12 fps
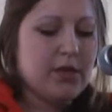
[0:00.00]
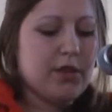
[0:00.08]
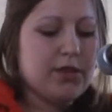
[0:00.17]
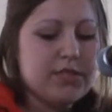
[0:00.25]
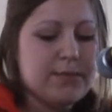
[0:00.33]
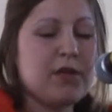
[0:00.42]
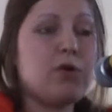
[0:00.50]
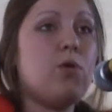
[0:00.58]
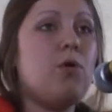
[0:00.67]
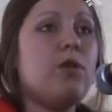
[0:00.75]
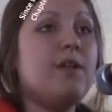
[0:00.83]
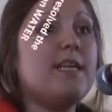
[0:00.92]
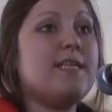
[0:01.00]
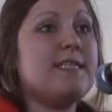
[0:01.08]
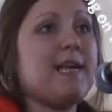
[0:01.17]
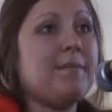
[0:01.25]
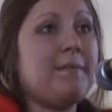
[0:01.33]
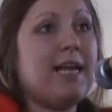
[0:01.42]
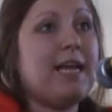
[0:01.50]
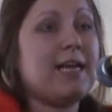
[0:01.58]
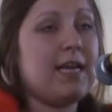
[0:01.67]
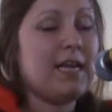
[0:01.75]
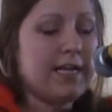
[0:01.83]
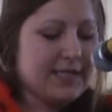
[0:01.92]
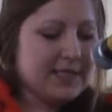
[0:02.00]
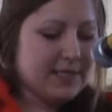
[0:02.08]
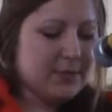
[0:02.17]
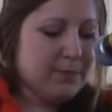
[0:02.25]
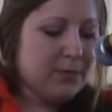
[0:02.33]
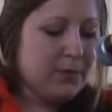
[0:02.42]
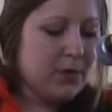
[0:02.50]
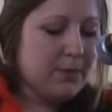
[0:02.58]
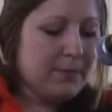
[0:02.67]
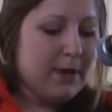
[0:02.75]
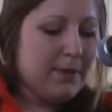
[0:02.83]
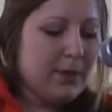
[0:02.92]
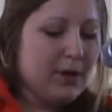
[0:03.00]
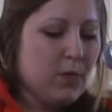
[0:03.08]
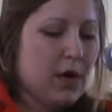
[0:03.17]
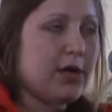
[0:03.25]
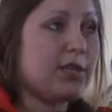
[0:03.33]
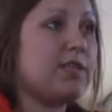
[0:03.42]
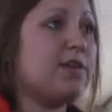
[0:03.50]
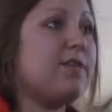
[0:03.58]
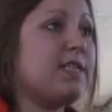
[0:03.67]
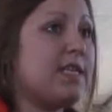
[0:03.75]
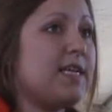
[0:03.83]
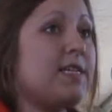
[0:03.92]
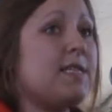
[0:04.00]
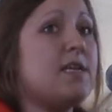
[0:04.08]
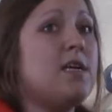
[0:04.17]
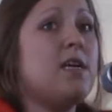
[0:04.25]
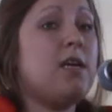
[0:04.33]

The ultimate goal of this campaign is to promote public water services,